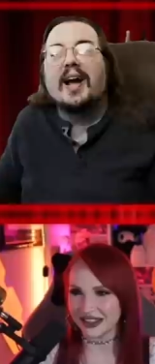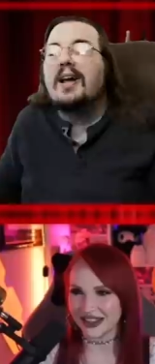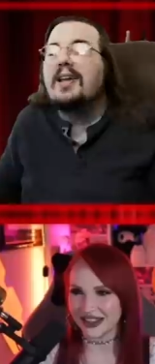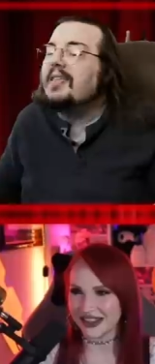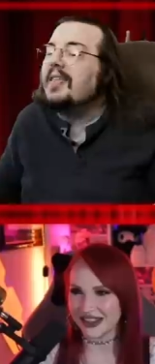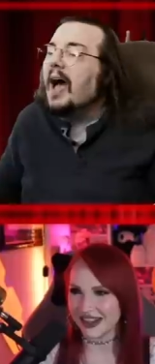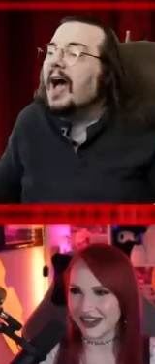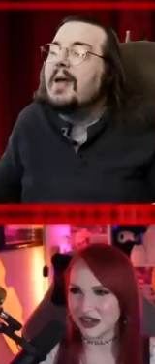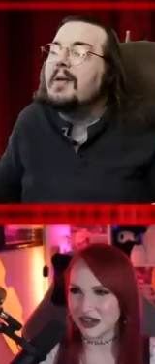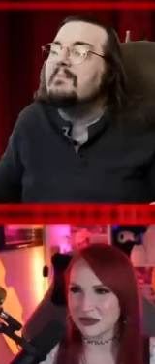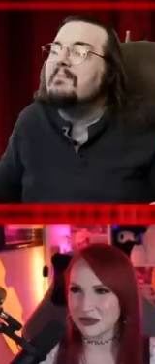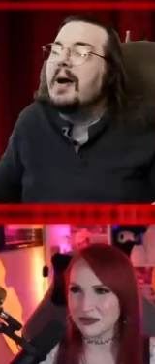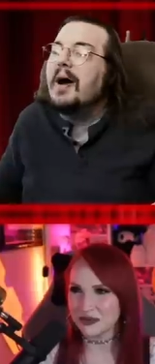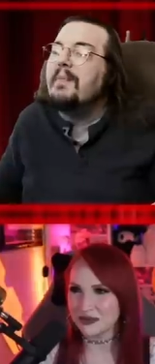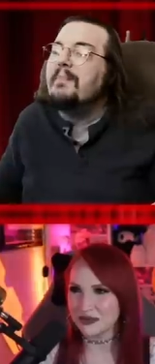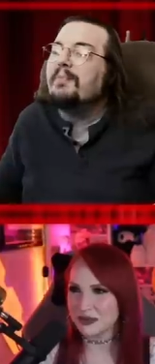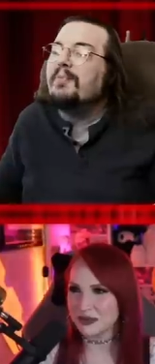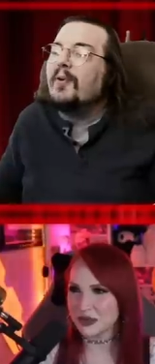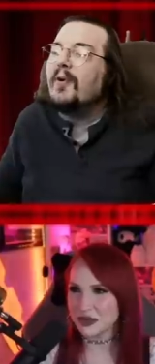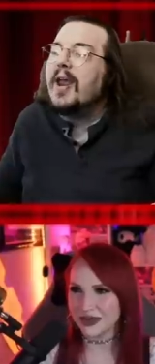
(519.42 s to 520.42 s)
Speaker 1: I
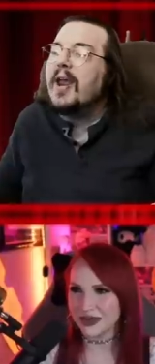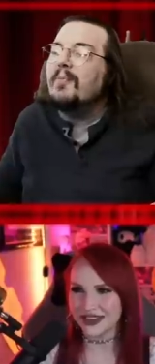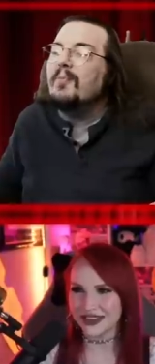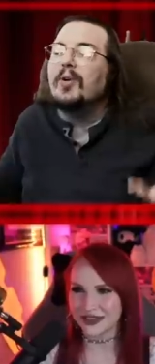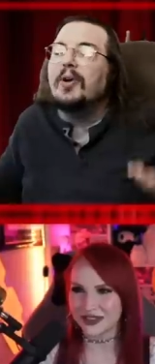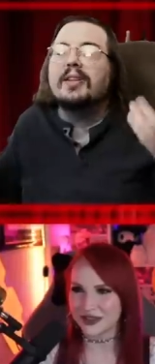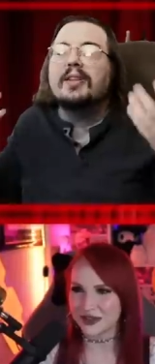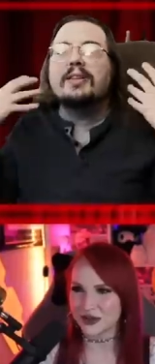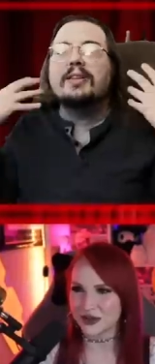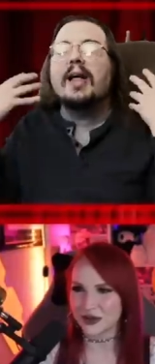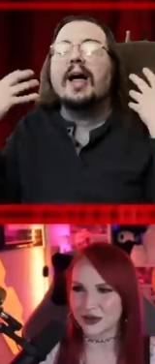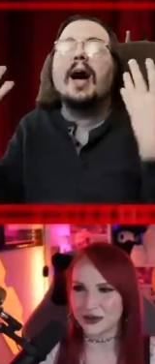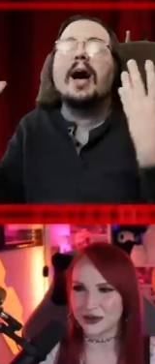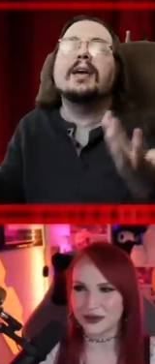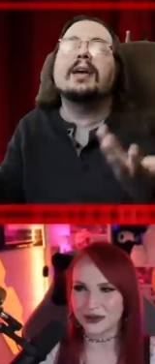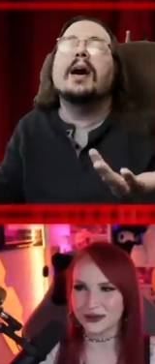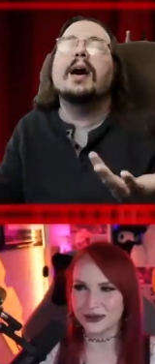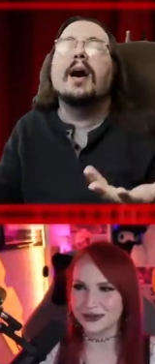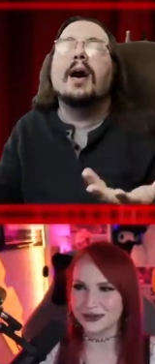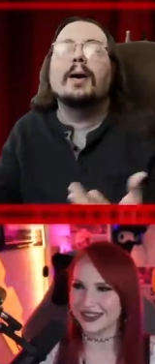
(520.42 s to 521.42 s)
might bring with
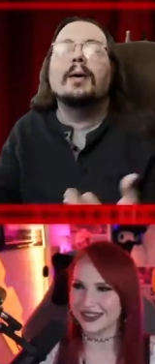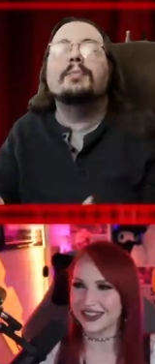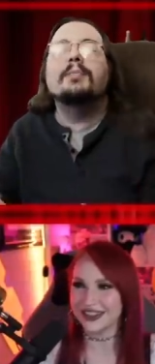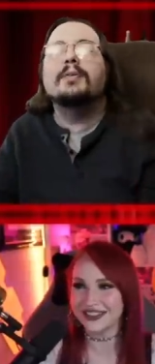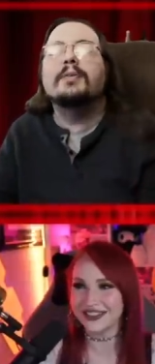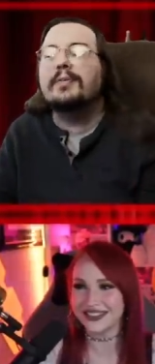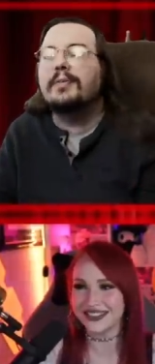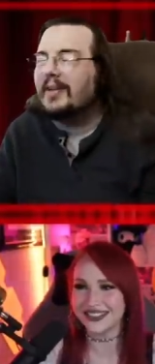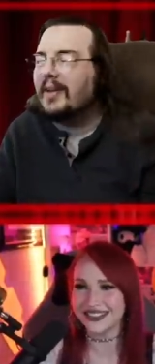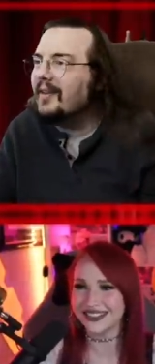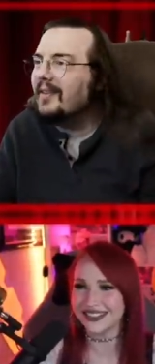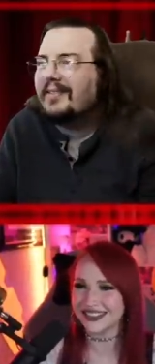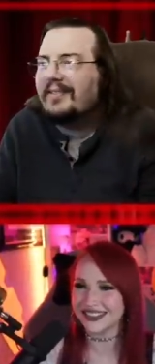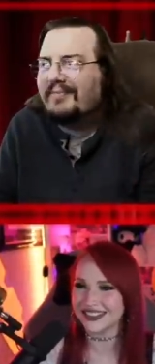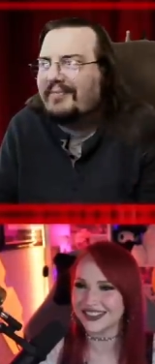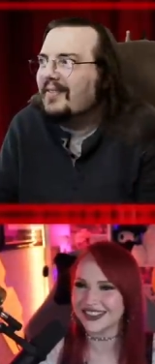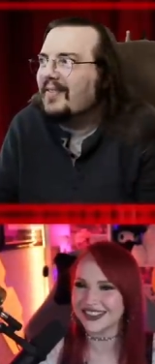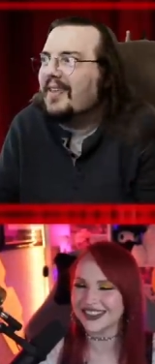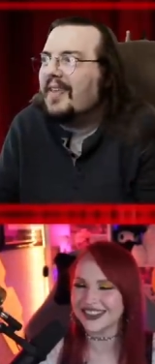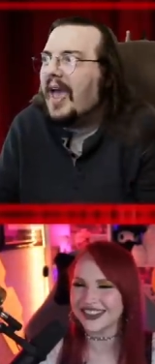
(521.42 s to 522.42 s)
lockup.
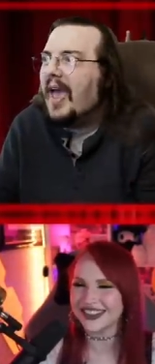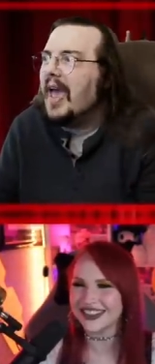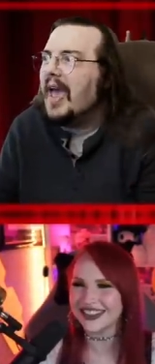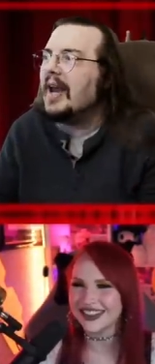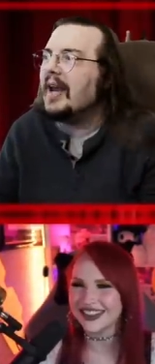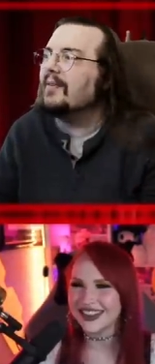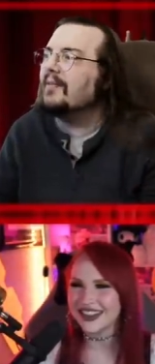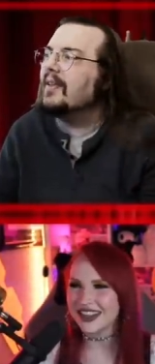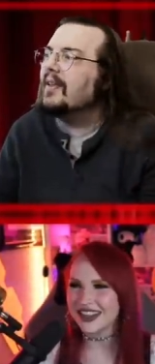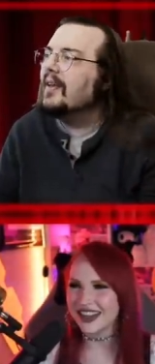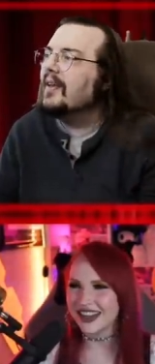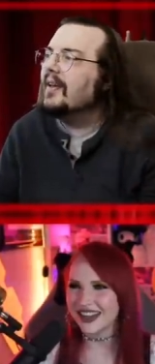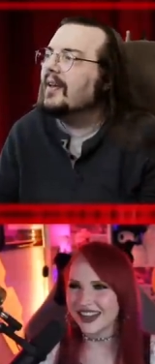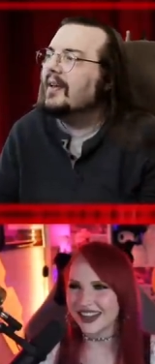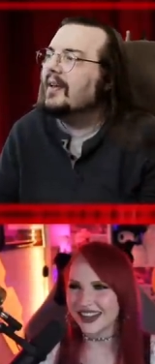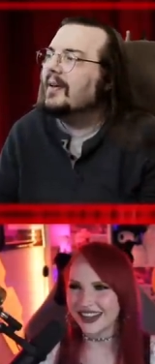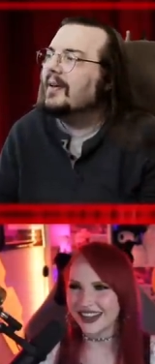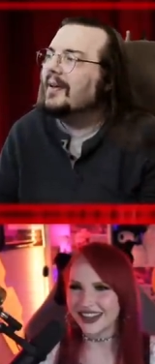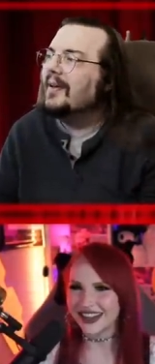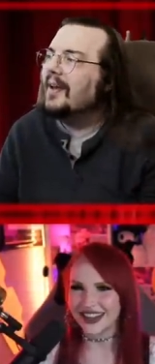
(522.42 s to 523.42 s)
I
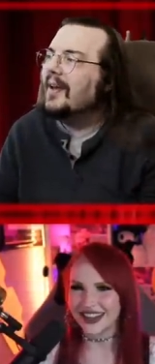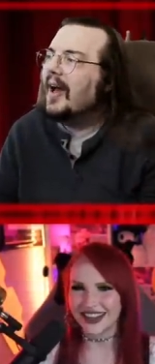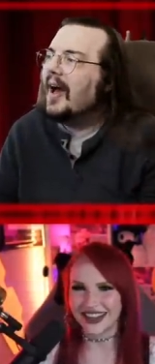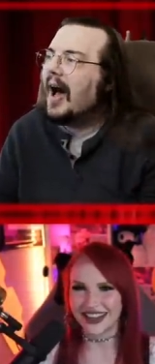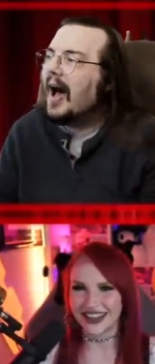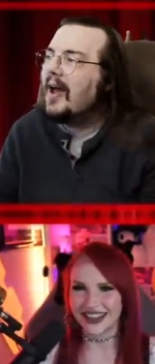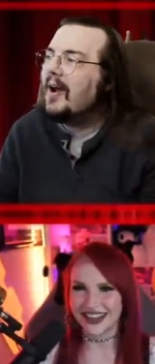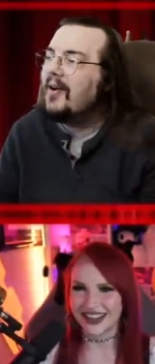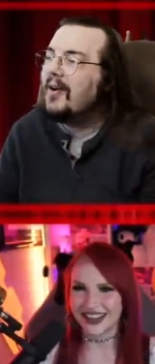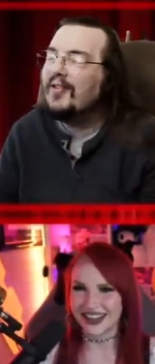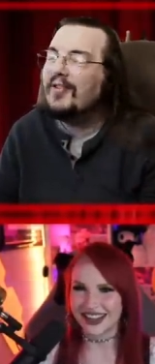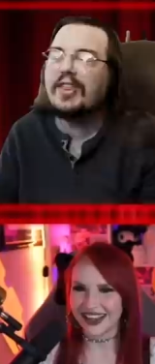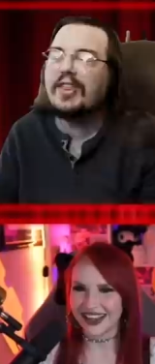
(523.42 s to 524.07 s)
don't